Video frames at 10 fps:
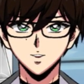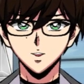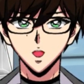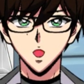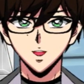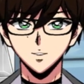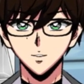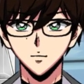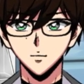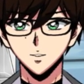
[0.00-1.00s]
And
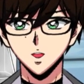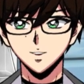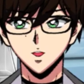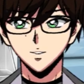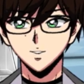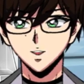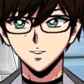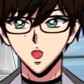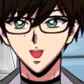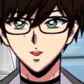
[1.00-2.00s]
even if you don't
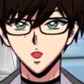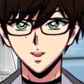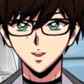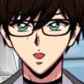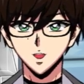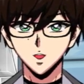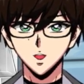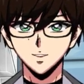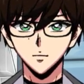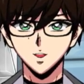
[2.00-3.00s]
have like Curse Dragon
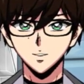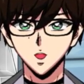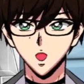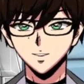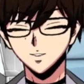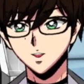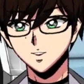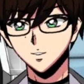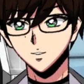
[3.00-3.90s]
and Bucculus combo,